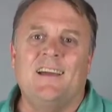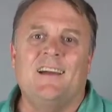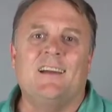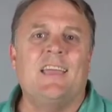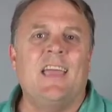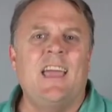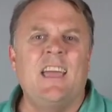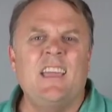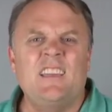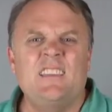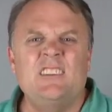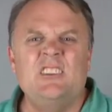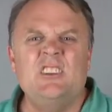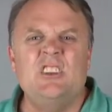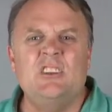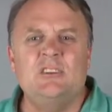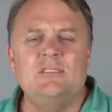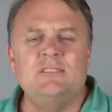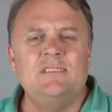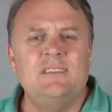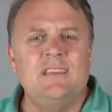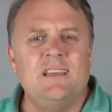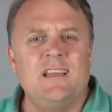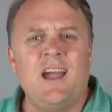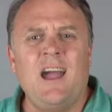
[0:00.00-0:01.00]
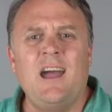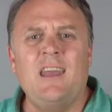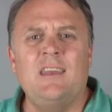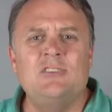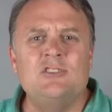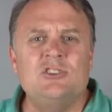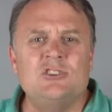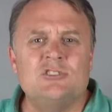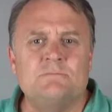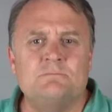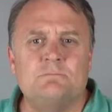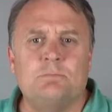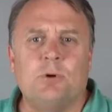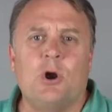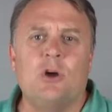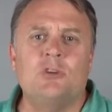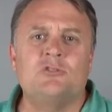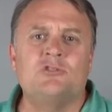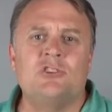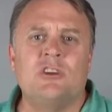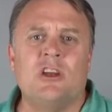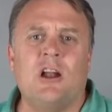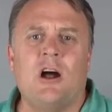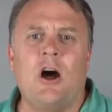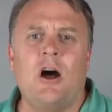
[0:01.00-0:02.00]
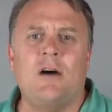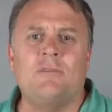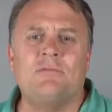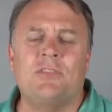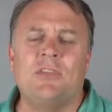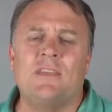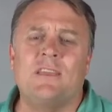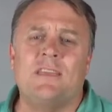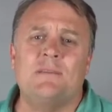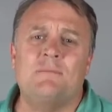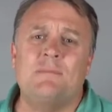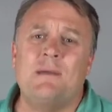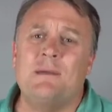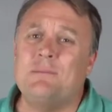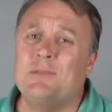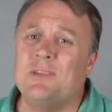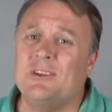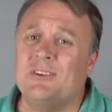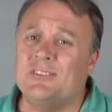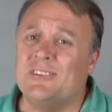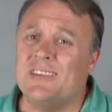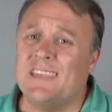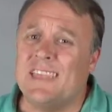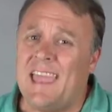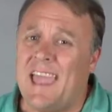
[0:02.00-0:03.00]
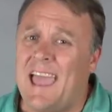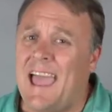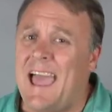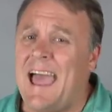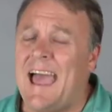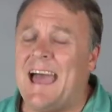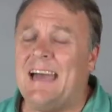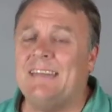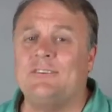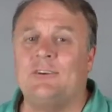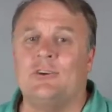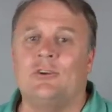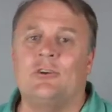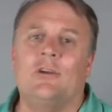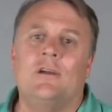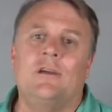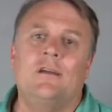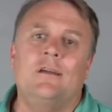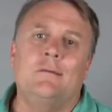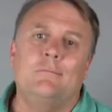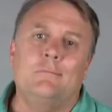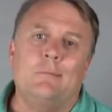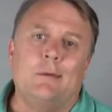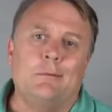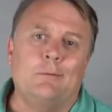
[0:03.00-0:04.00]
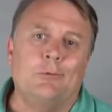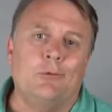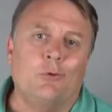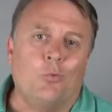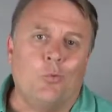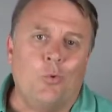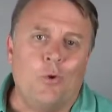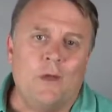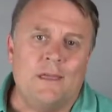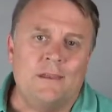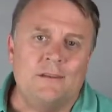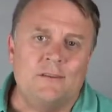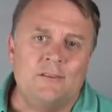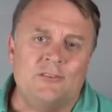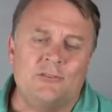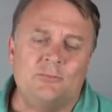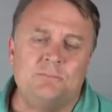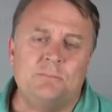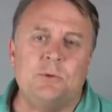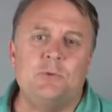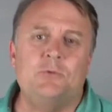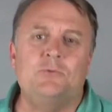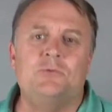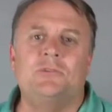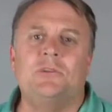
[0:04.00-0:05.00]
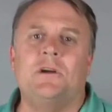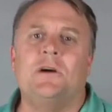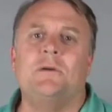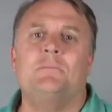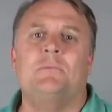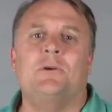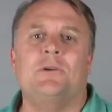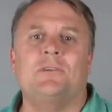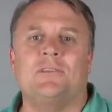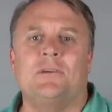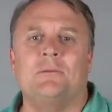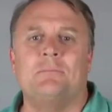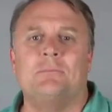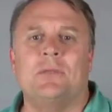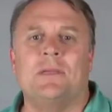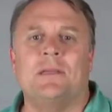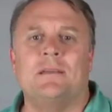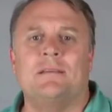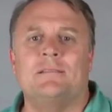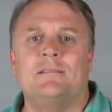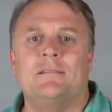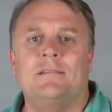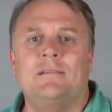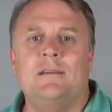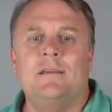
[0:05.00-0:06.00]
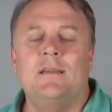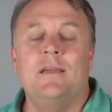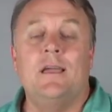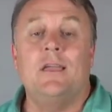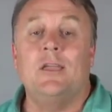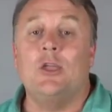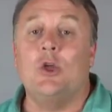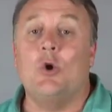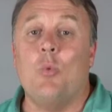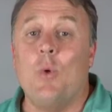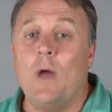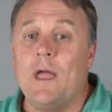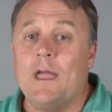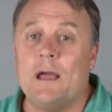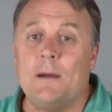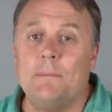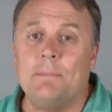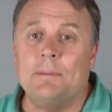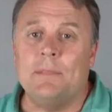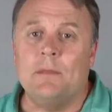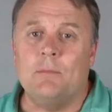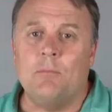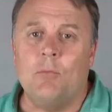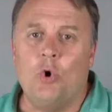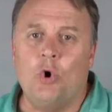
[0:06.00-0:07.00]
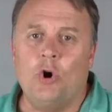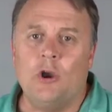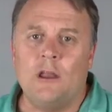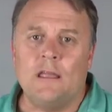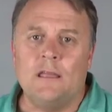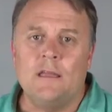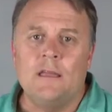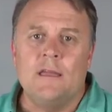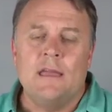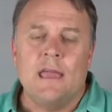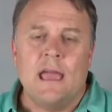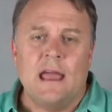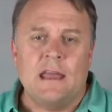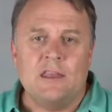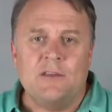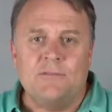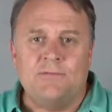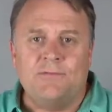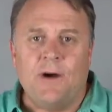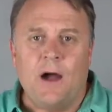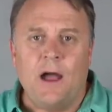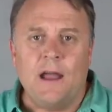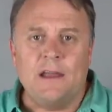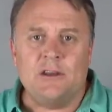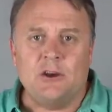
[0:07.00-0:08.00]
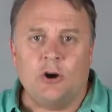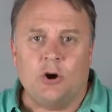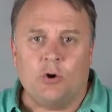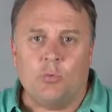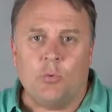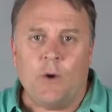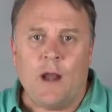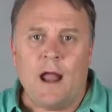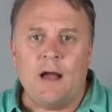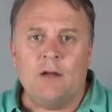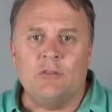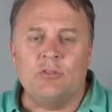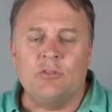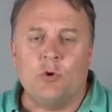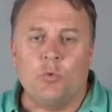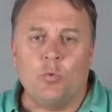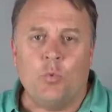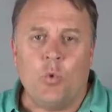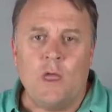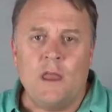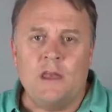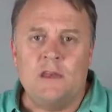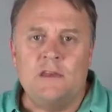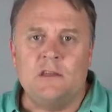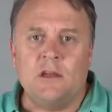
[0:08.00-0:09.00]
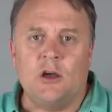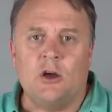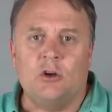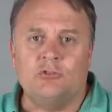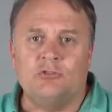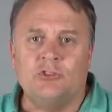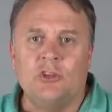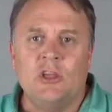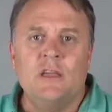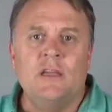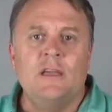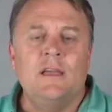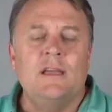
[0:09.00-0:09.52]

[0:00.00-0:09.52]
Okay, and you, you kind of just brush it off, thinking maybe there's a cat or maybe the wind spooked them or something. You wake up in the morning and you find around the windows